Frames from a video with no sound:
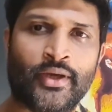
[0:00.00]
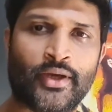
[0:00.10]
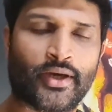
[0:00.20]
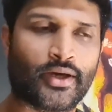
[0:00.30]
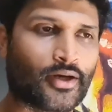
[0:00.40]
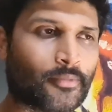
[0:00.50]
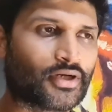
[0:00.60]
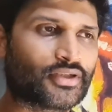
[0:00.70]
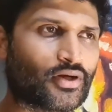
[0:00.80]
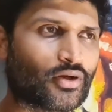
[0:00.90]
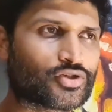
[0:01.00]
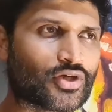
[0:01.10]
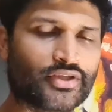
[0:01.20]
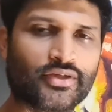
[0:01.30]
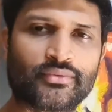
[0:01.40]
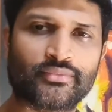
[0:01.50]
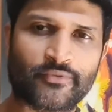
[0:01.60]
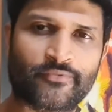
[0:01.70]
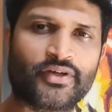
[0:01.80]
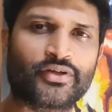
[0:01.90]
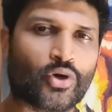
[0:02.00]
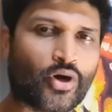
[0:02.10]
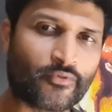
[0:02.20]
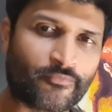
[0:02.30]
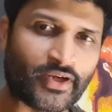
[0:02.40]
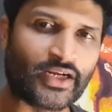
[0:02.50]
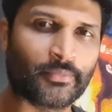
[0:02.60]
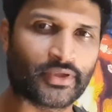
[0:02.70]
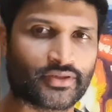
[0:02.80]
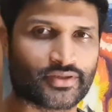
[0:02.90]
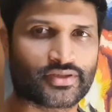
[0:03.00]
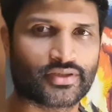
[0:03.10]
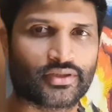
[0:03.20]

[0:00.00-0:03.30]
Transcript: But there are also other different on-field methods,